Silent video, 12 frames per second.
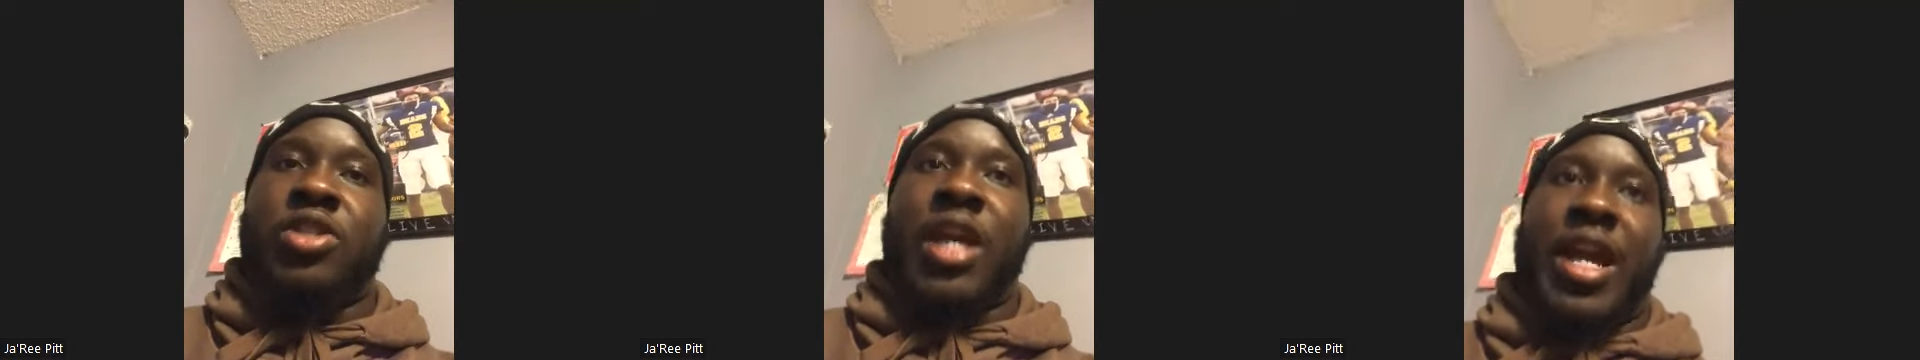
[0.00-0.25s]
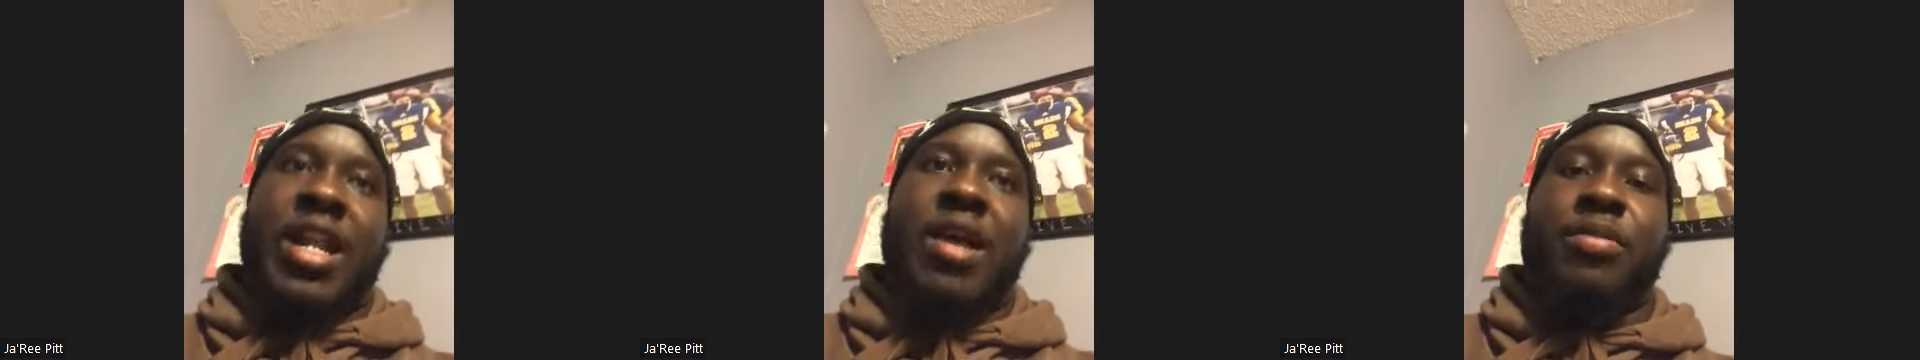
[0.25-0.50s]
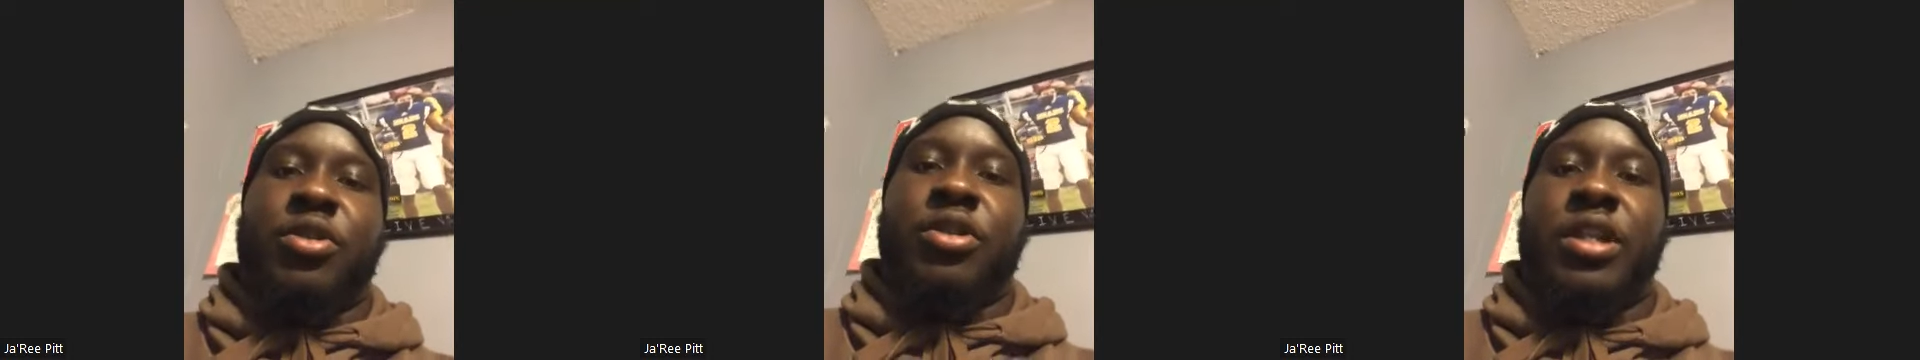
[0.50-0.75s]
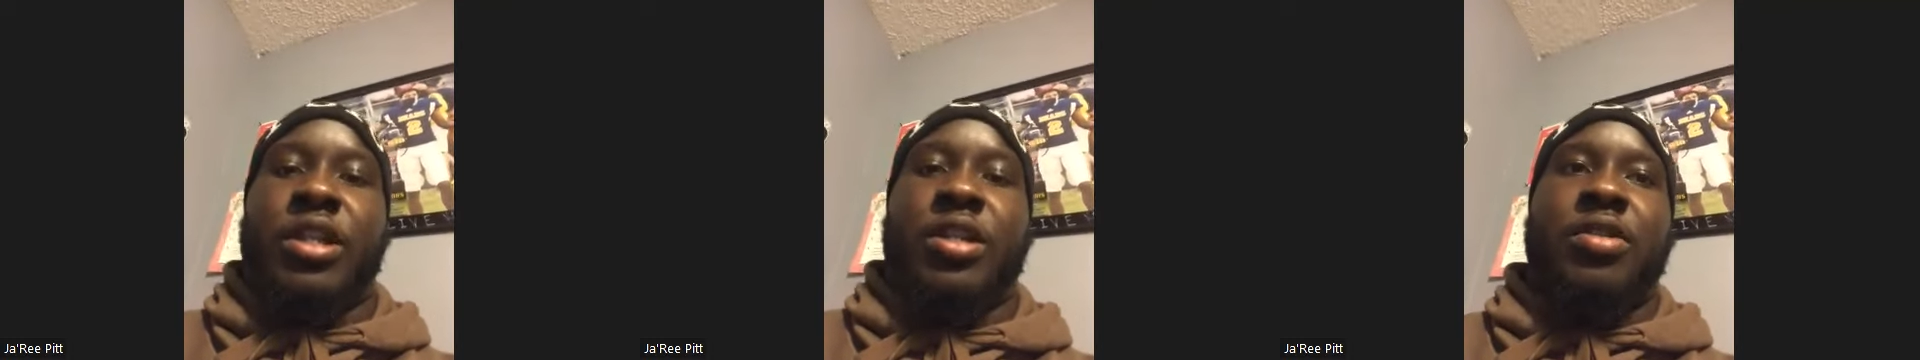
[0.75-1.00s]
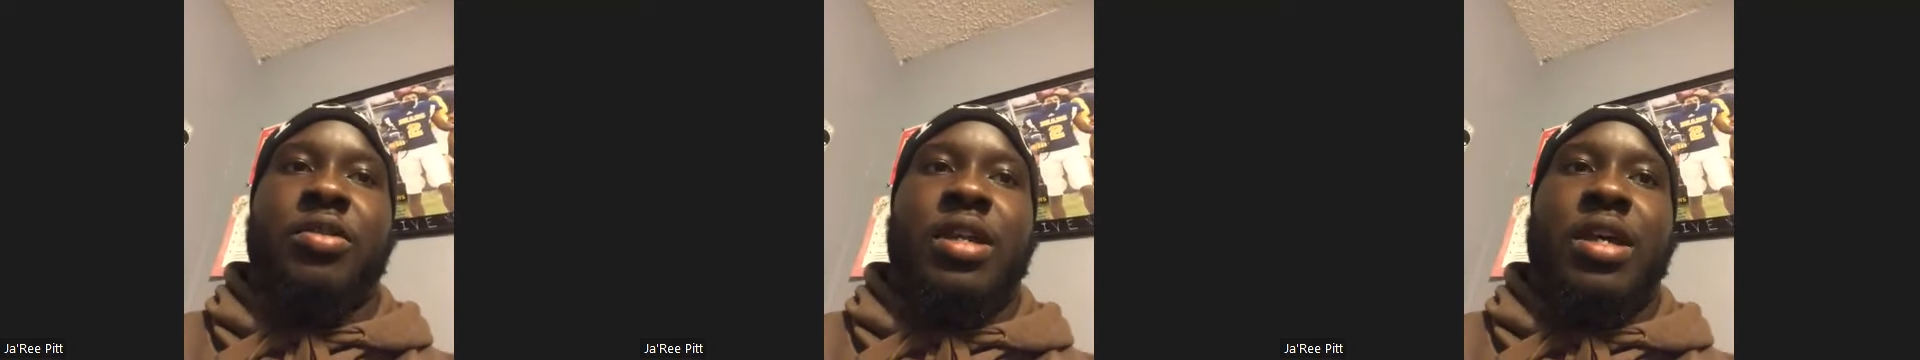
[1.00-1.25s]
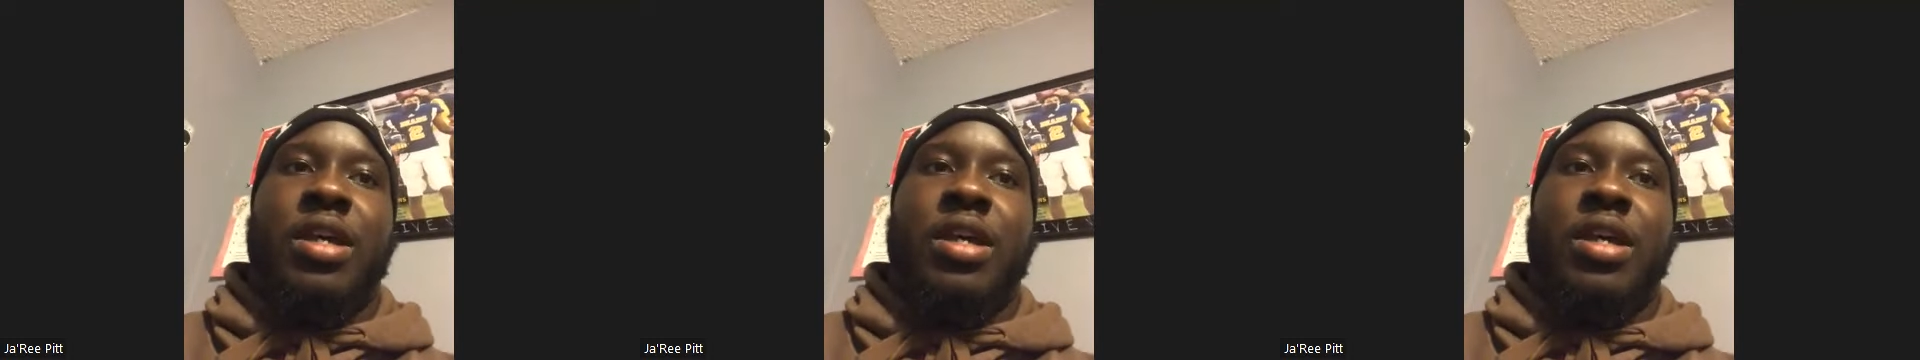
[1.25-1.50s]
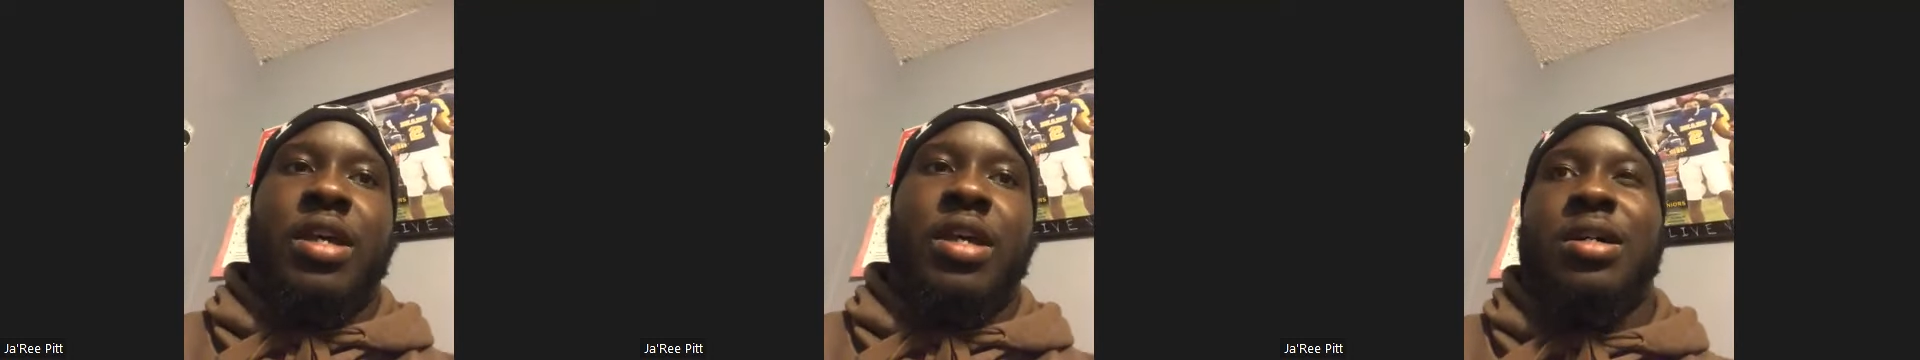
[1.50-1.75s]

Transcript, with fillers: So I got opportunity to do that.